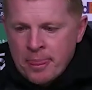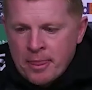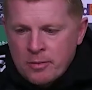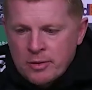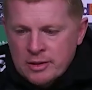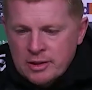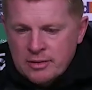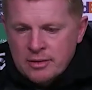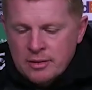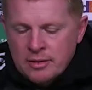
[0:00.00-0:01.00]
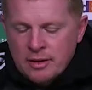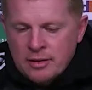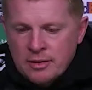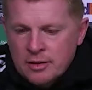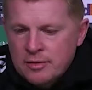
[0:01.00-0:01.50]
we're ex I
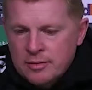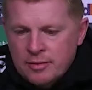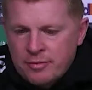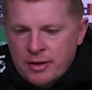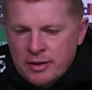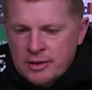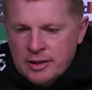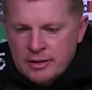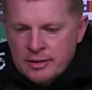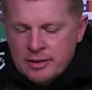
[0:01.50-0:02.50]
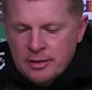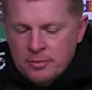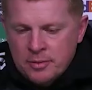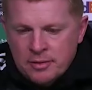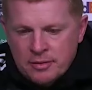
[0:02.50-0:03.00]
think they're a very exciting team,
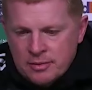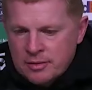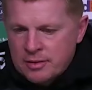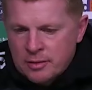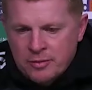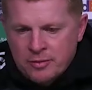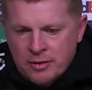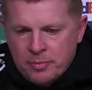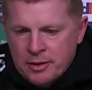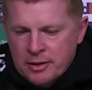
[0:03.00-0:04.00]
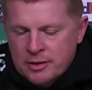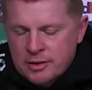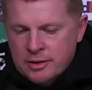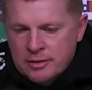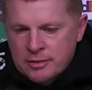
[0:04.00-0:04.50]
but I, I think we've got players that
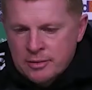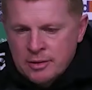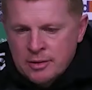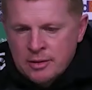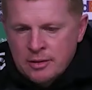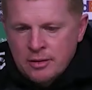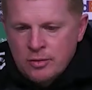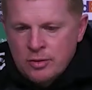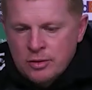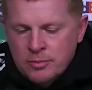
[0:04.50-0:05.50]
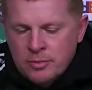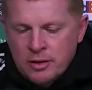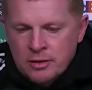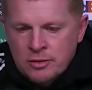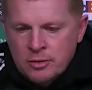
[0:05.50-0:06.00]
can, you know, cause them a lot
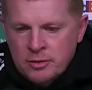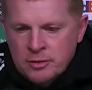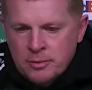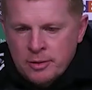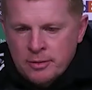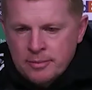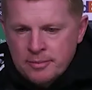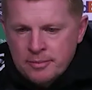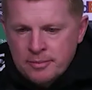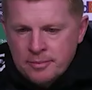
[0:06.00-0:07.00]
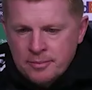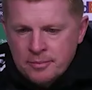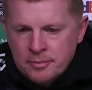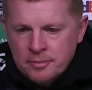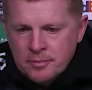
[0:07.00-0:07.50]
of trouble as well.
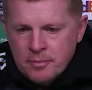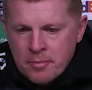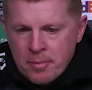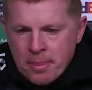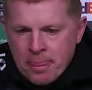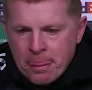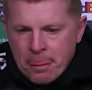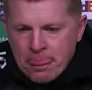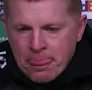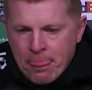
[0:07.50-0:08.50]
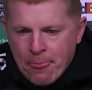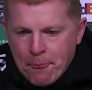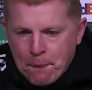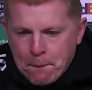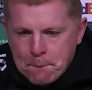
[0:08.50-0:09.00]
At club, club visit, Neil, can you
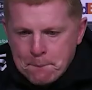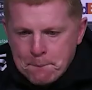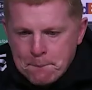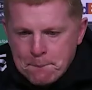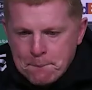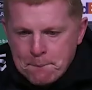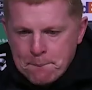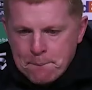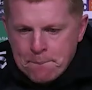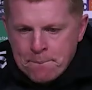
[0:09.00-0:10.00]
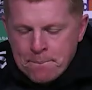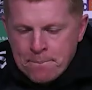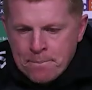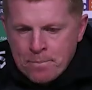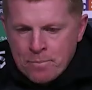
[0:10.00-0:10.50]
just expand on that? You just wanted to
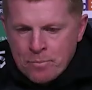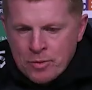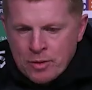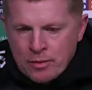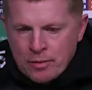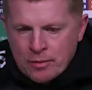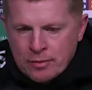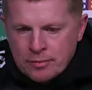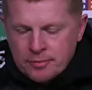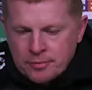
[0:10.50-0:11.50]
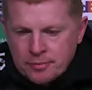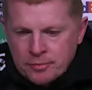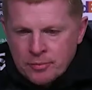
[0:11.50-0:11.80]
have a look at the setup there, or?